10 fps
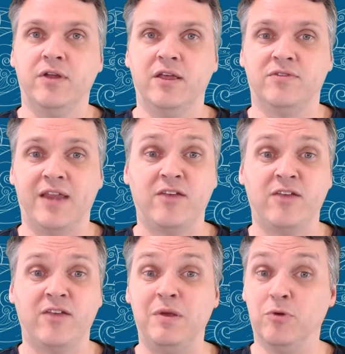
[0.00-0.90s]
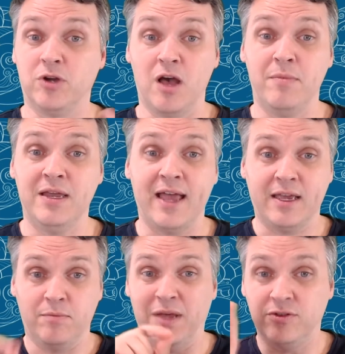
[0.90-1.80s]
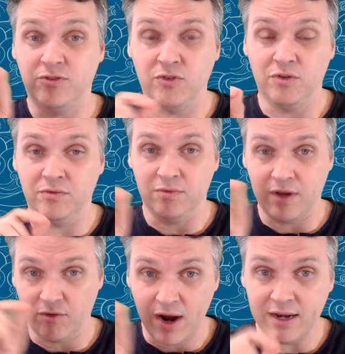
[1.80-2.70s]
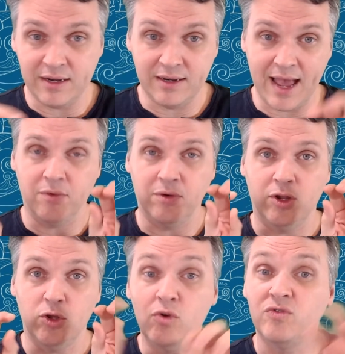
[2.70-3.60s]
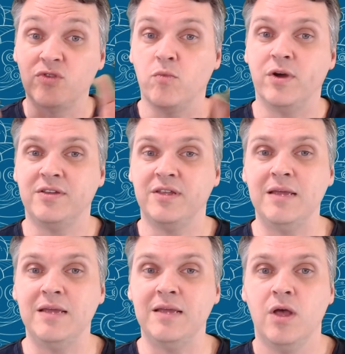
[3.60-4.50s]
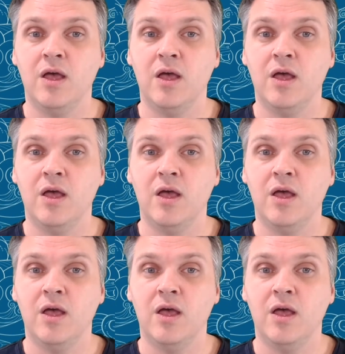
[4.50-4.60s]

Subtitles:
is that as people come in, I can write down who's on what team